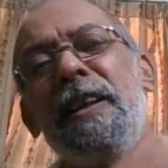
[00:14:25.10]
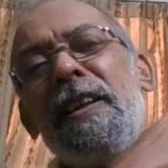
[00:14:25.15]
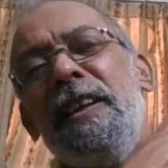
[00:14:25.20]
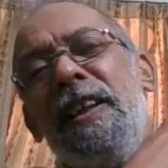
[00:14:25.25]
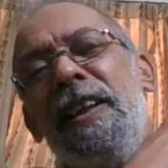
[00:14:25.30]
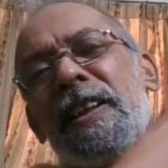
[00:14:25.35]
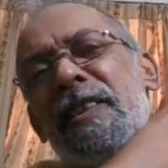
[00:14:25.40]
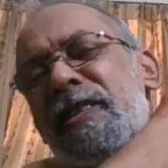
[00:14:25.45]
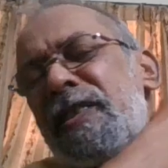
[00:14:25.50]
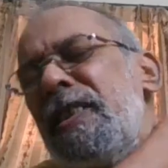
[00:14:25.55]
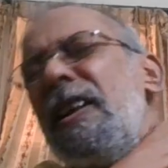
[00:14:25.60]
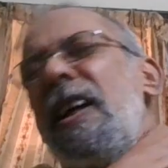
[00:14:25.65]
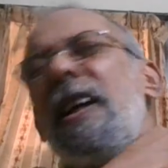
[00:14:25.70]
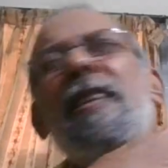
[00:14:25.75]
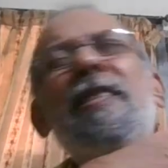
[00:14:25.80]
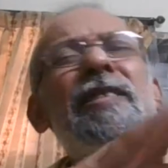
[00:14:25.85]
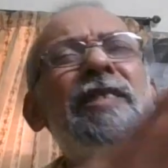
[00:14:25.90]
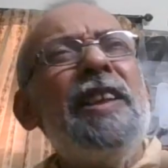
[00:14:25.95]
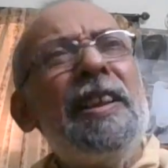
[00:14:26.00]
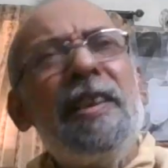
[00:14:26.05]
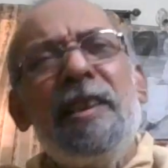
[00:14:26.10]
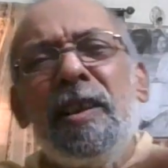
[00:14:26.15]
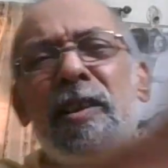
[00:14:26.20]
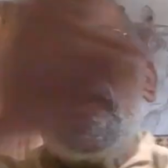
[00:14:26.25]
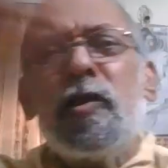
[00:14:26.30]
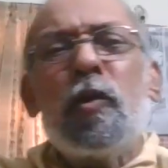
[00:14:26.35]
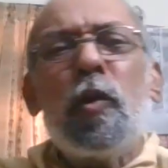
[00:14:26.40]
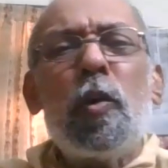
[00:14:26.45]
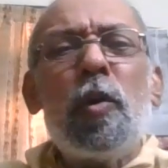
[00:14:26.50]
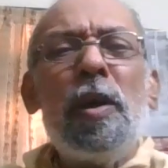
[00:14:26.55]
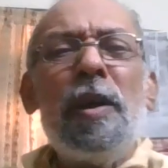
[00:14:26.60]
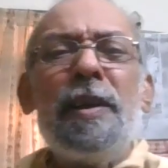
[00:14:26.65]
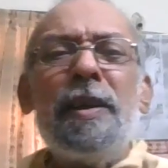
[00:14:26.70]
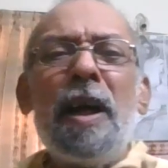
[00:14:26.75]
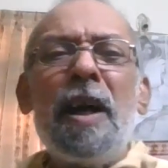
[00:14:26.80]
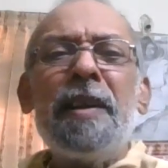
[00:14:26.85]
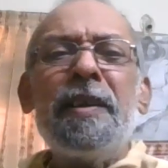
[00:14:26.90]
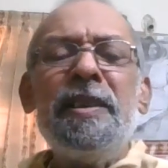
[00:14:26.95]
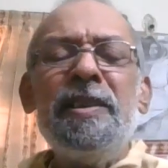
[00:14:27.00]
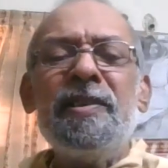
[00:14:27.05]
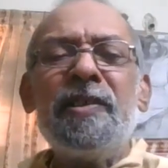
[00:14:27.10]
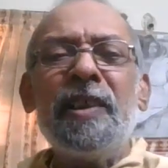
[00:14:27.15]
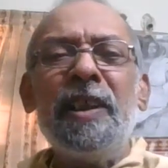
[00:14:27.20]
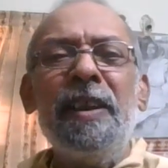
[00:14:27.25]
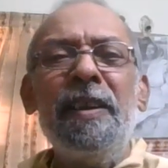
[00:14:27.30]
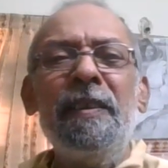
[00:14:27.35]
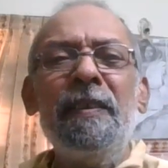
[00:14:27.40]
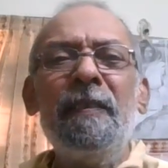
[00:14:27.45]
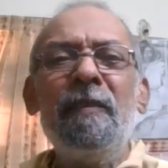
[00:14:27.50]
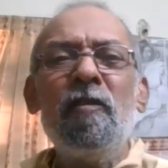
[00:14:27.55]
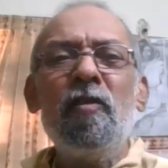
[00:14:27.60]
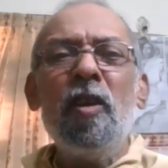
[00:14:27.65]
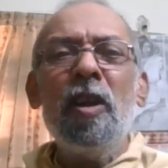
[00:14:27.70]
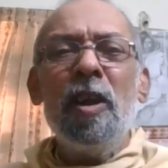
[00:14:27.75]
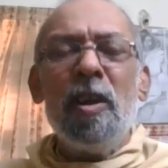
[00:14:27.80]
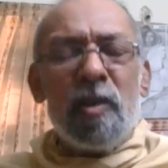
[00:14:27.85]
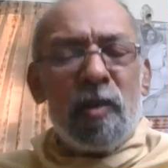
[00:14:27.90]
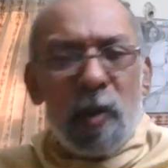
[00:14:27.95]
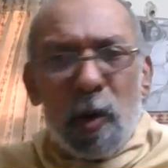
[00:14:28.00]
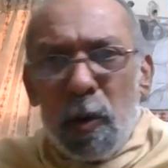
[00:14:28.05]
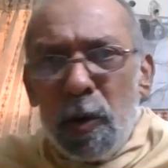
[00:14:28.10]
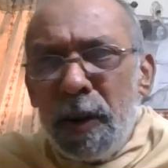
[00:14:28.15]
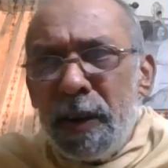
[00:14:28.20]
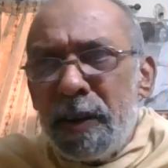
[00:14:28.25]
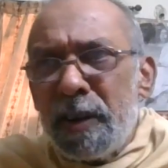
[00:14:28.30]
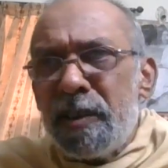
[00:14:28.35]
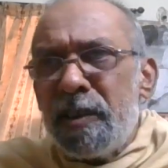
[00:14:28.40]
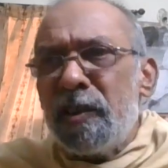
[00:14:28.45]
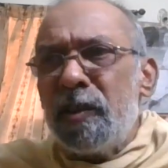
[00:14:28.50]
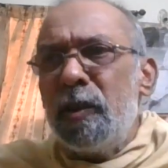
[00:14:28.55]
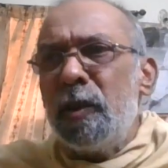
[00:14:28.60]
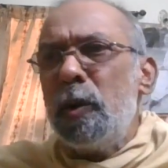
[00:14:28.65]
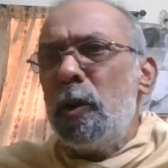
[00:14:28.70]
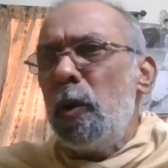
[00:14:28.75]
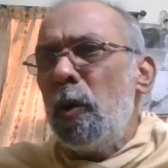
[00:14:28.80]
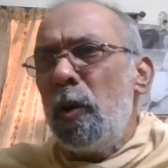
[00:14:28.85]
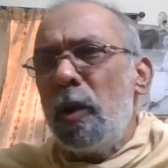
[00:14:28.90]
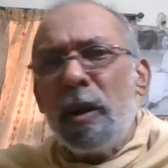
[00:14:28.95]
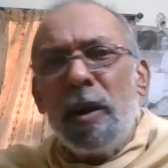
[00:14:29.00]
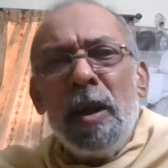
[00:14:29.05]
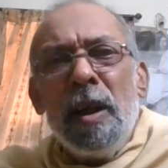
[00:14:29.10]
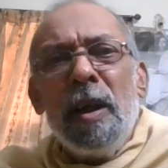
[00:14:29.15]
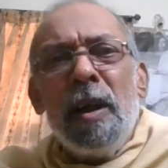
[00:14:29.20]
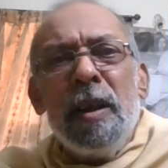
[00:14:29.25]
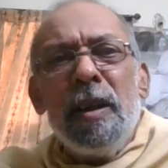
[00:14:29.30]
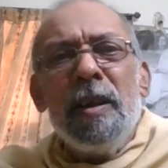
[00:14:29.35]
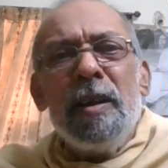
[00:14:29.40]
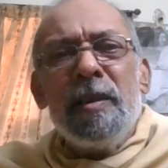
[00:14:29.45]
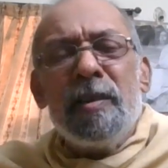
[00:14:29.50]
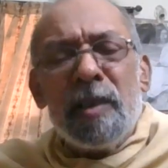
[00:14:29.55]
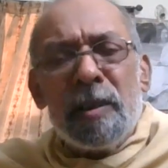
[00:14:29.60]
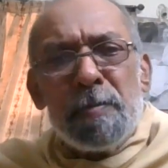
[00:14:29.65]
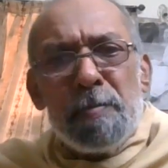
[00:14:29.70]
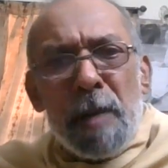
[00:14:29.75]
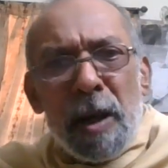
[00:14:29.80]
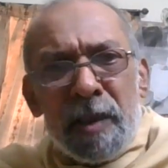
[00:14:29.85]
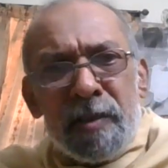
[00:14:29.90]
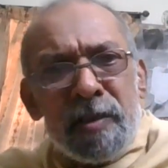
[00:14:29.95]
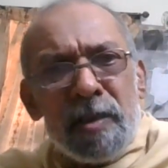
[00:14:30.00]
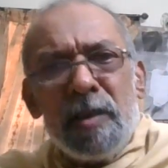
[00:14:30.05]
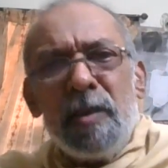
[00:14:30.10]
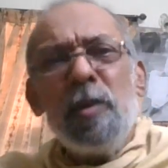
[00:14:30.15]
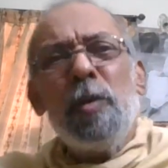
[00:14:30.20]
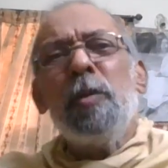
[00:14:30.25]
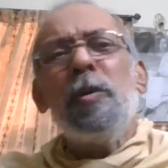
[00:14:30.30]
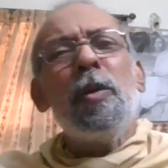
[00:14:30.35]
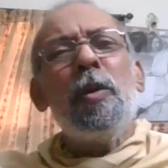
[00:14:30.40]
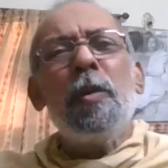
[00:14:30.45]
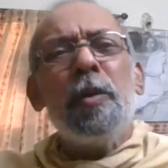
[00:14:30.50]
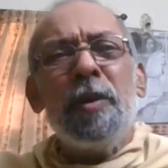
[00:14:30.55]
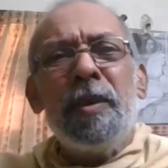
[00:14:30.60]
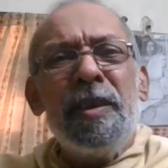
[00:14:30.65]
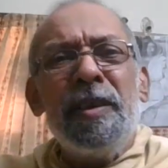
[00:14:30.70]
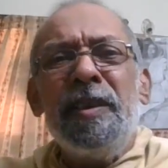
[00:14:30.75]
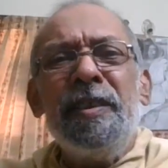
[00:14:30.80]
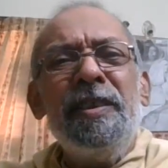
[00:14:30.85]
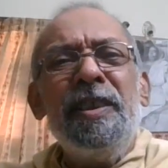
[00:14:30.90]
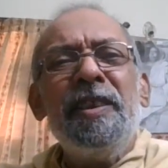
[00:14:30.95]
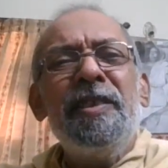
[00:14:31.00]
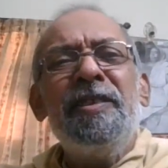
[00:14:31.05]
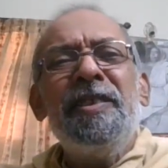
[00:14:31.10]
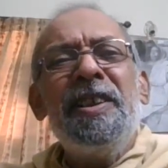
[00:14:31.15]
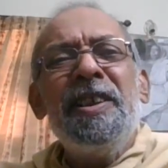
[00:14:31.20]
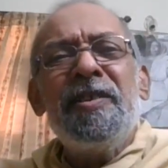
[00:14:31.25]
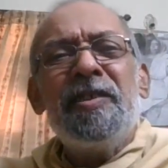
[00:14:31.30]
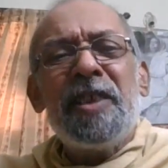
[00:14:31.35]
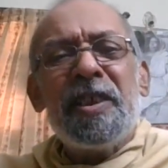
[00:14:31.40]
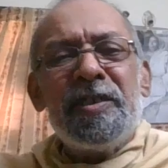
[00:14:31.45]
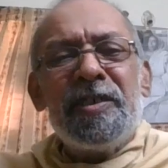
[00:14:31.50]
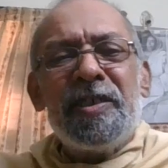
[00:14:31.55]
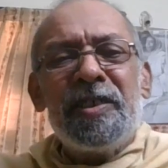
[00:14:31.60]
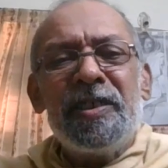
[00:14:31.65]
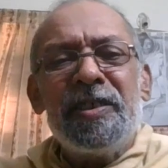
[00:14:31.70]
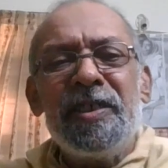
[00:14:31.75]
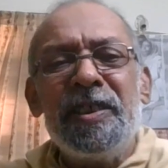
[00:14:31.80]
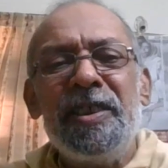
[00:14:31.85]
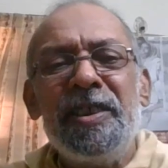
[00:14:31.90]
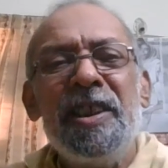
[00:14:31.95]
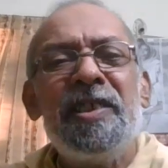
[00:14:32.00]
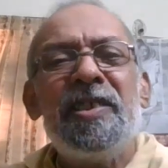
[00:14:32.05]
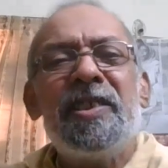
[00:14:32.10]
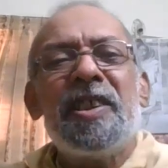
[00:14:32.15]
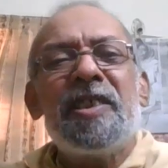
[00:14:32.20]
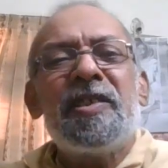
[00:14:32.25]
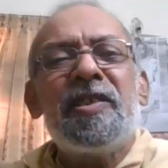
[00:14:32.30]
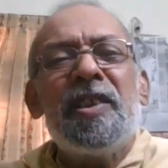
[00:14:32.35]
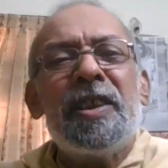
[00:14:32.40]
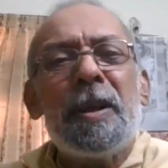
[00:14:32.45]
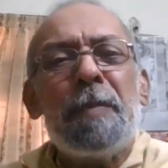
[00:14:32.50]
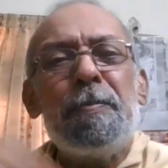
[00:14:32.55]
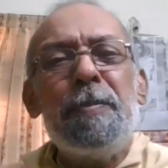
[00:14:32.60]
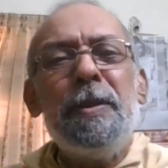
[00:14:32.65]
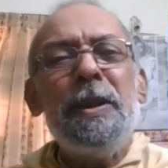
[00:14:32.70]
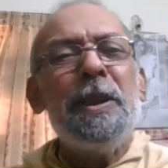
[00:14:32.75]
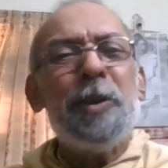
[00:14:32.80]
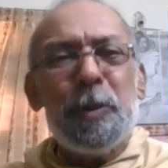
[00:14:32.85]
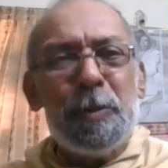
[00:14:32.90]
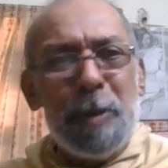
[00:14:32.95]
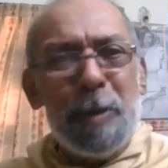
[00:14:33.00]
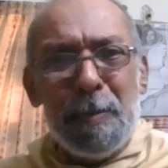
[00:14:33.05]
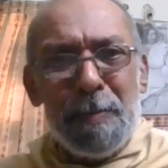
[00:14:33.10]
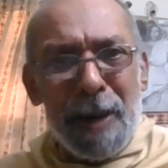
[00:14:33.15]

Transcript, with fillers: he starts then it's totally dark inside so he touches the door is it master? No, no, no. This, this doesn't appear to be